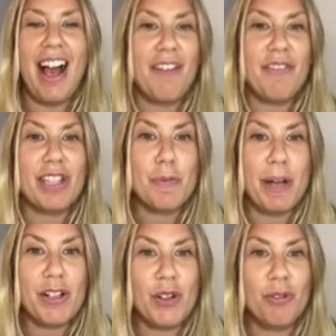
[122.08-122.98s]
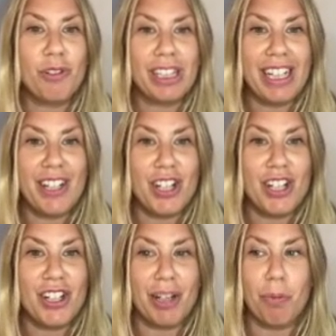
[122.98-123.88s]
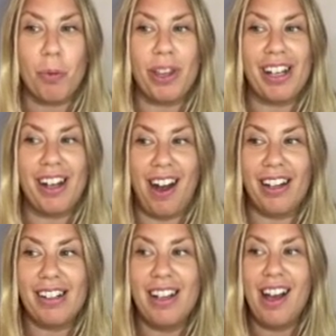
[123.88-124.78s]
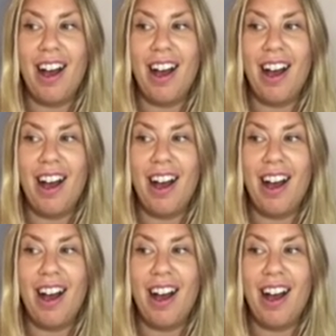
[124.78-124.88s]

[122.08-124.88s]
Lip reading: have a special relationship with God,